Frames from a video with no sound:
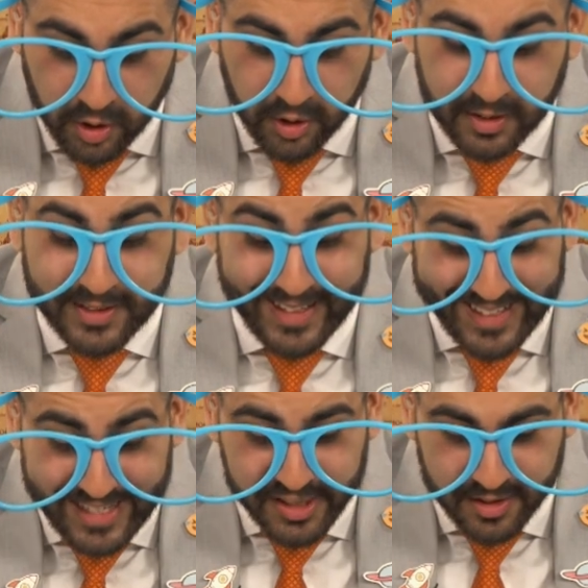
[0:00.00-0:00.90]
looked
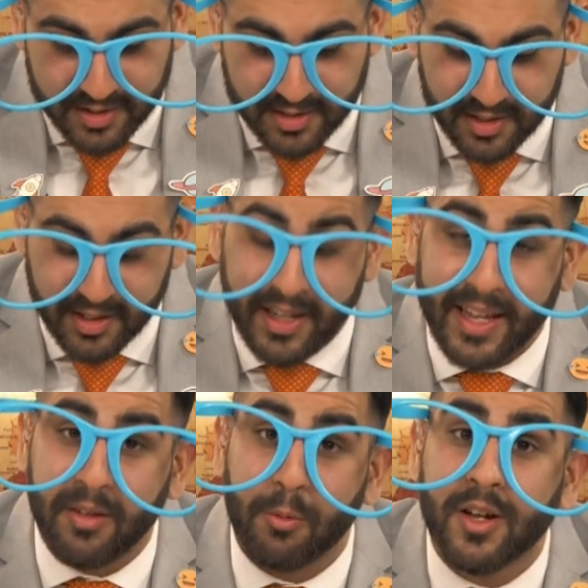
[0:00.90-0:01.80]
delicious."
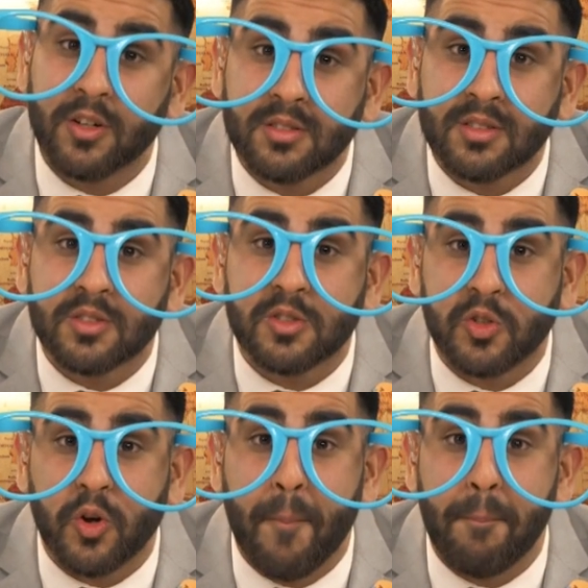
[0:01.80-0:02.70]
He went on to
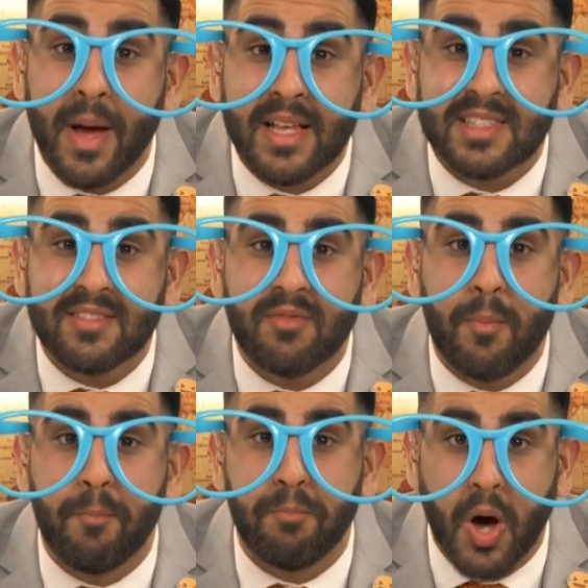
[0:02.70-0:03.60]
do a massive
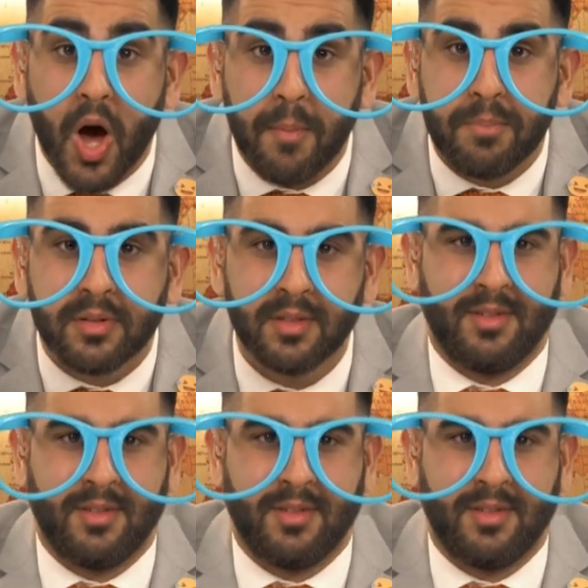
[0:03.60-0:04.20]
burp.